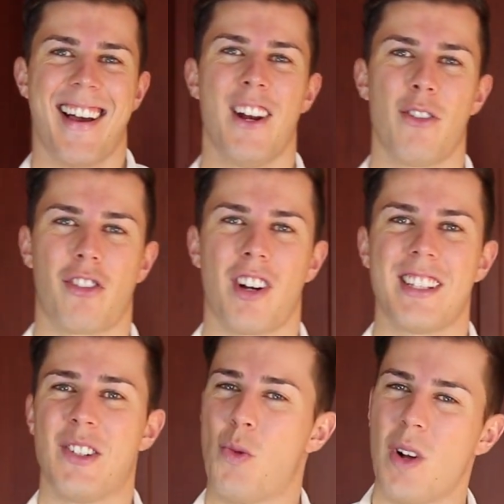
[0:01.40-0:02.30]
Hello
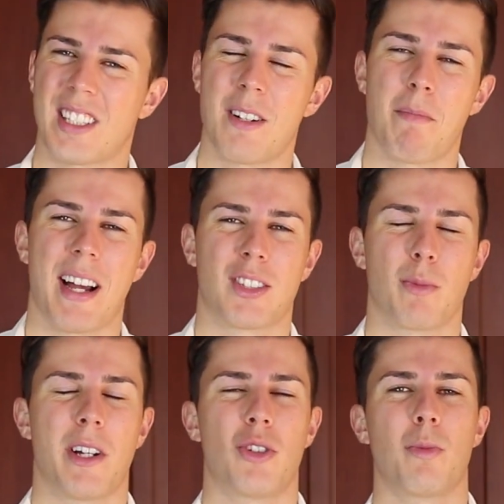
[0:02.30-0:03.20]
everyone and welcome back to
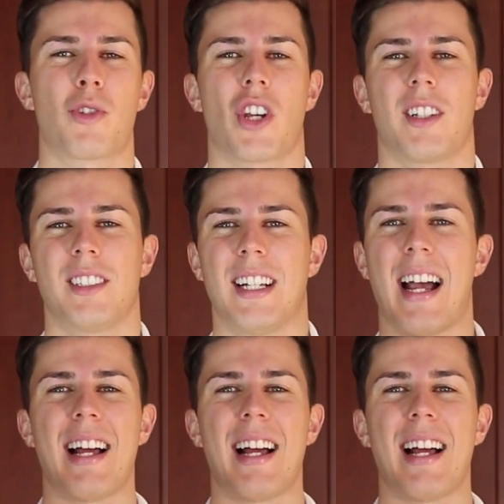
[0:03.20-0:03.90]
my YouTube channel.